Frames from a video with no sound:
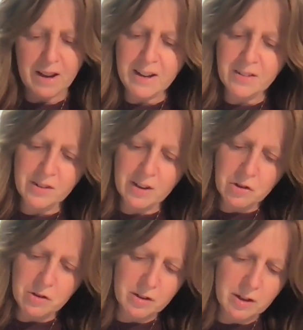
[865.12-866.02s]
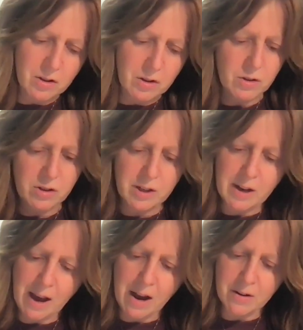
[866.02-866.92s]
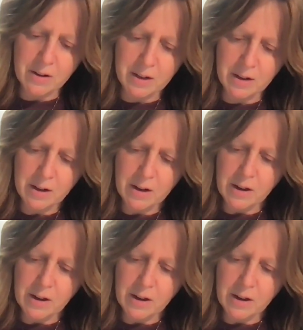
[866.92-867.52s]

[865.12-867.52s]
it's interesting to see how he